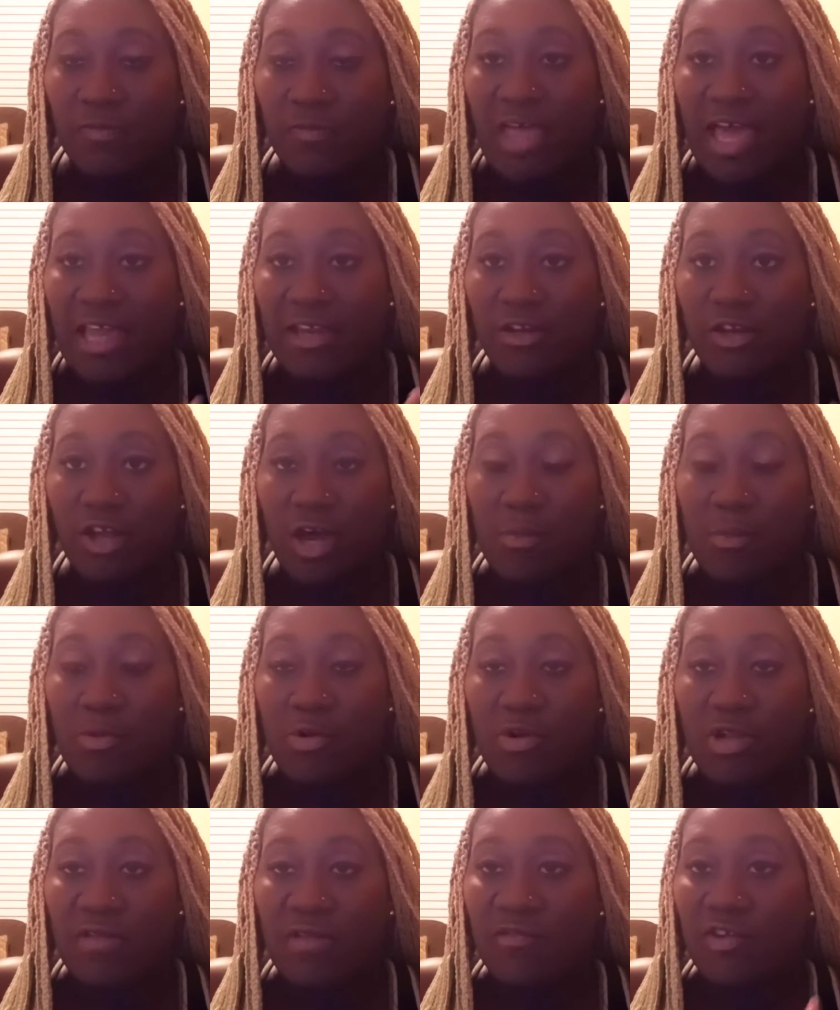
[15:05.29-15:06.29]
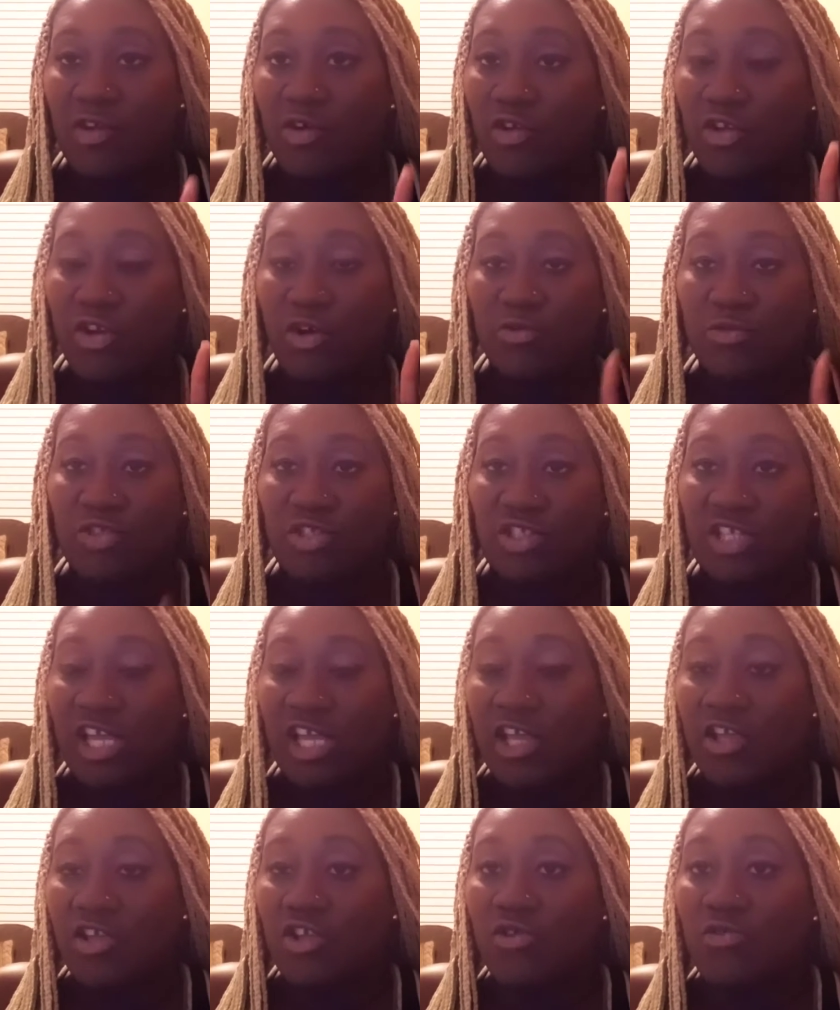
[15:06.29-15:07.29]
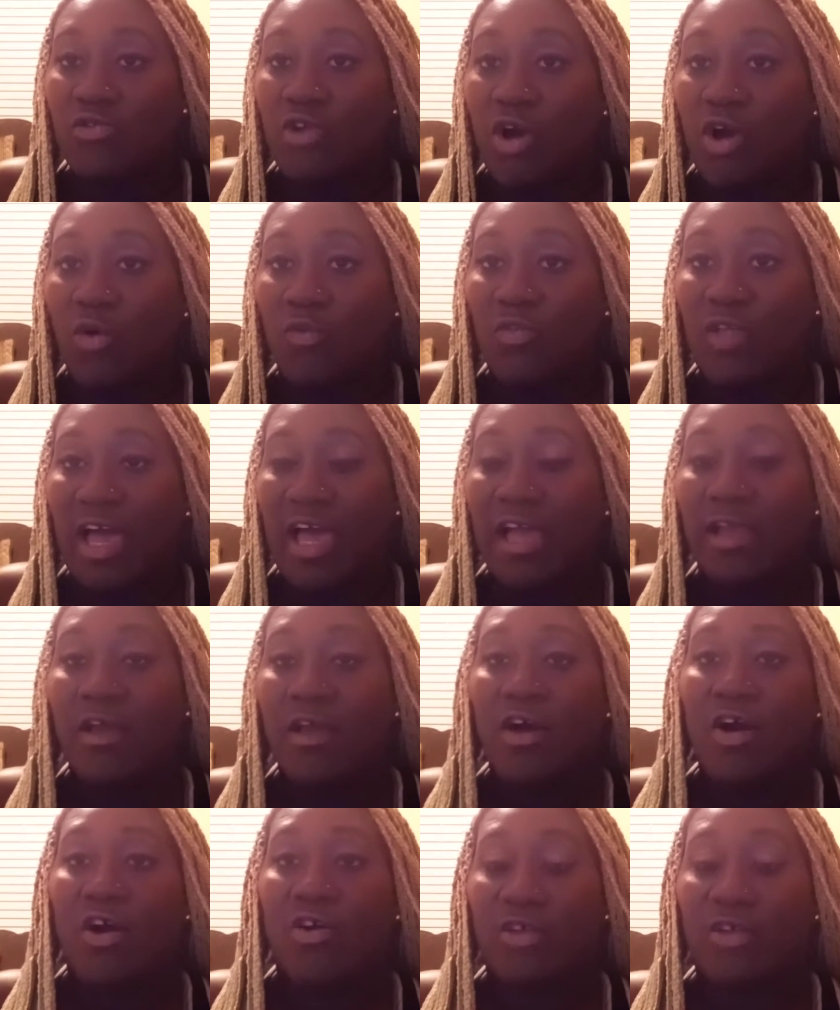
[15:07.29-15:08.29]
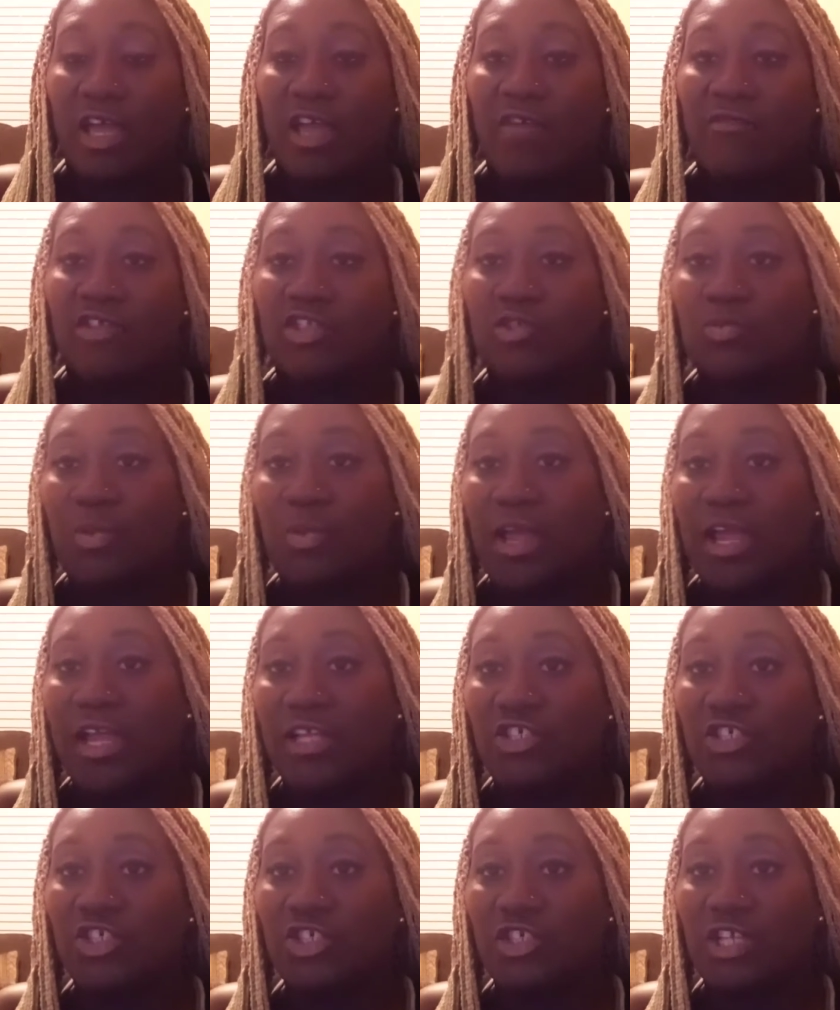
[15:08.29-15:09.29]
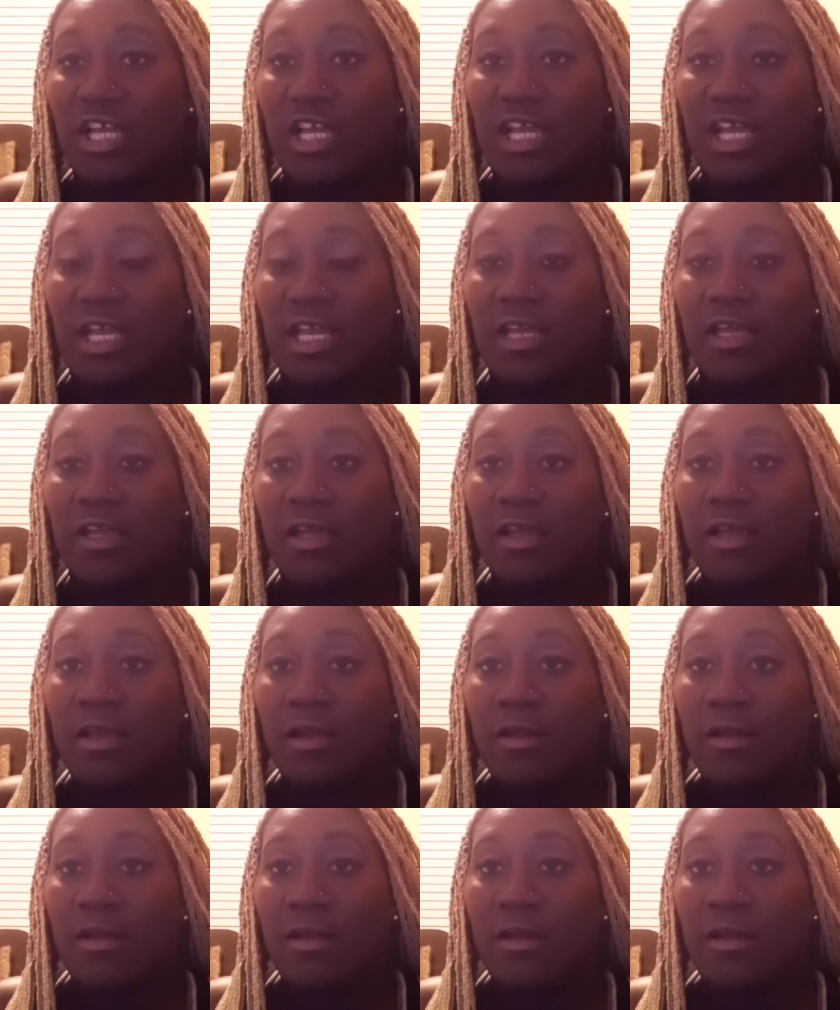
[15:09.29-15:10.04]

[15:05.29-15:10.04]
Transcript: That number, even though you don't see it, you know that, okay, if it's page 10,